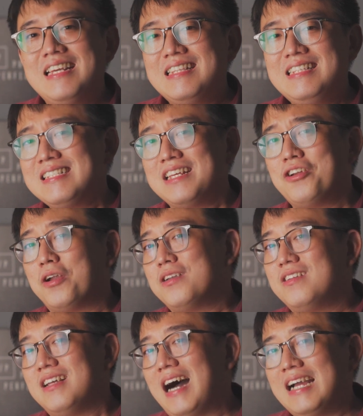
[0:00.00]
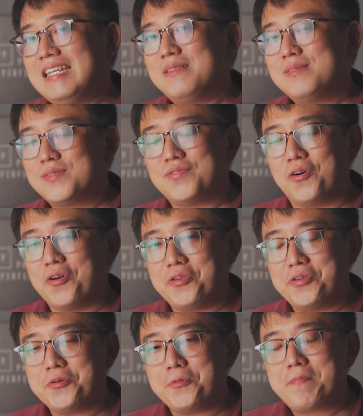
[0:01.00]
These are not the IEMs for
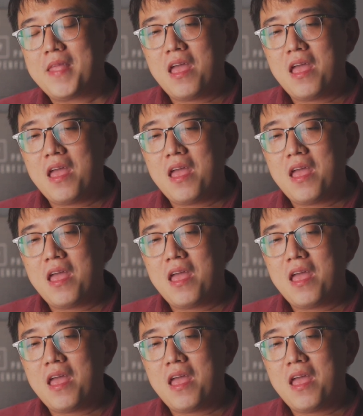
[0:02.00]
you.